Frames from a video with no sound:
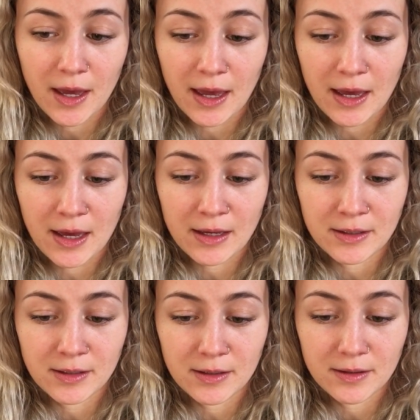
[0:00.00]

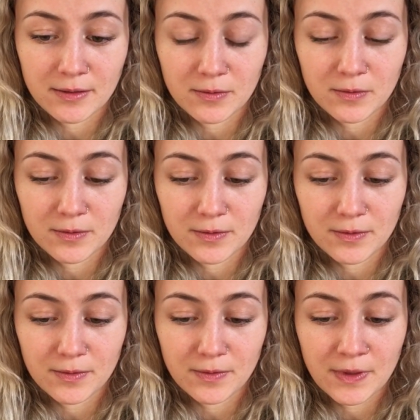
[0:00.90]
And
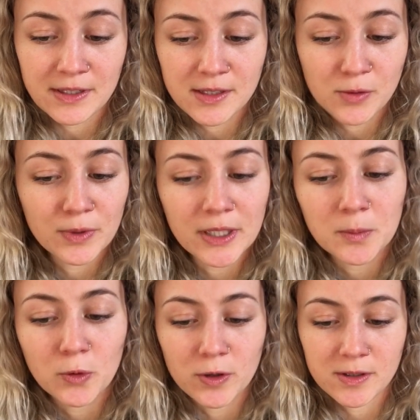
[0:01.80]
this is a really
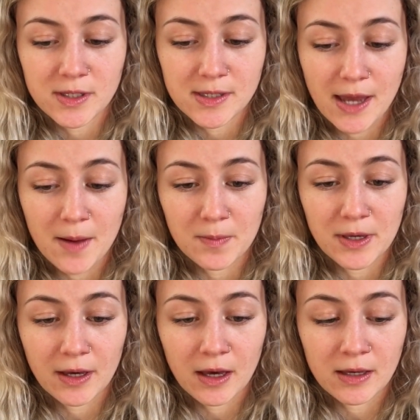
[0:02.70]
important step
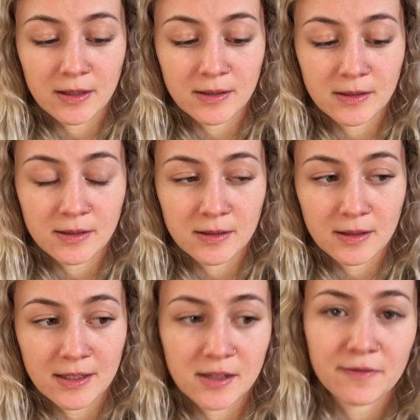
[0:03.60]
because
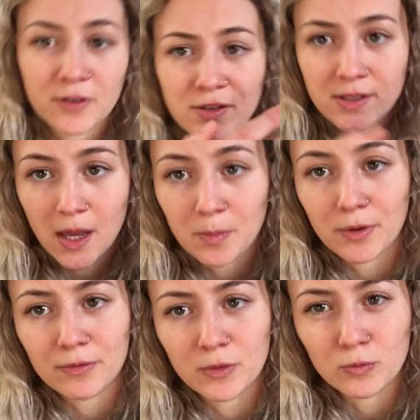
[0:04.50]
it's the first step
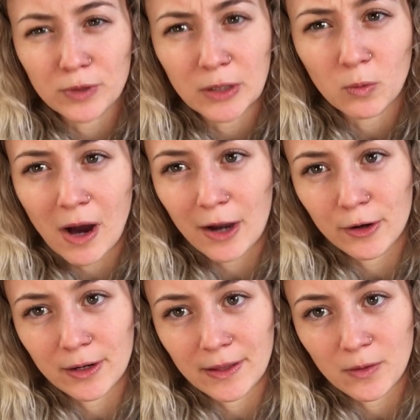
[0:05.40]
of
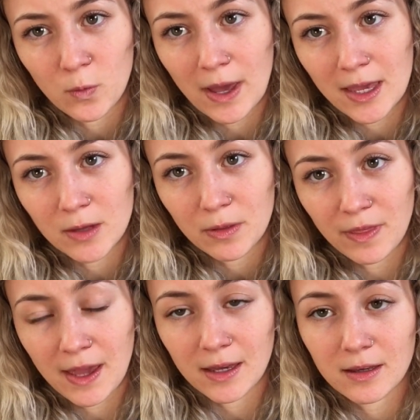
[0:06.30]
rewiring the way you
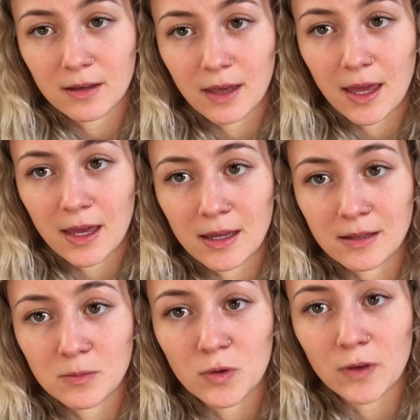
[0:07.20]
think
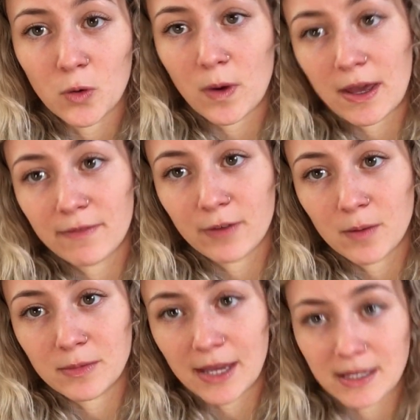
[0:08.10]
and moving away
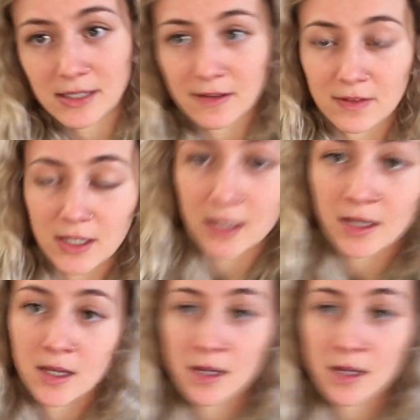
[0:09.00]
from negativity.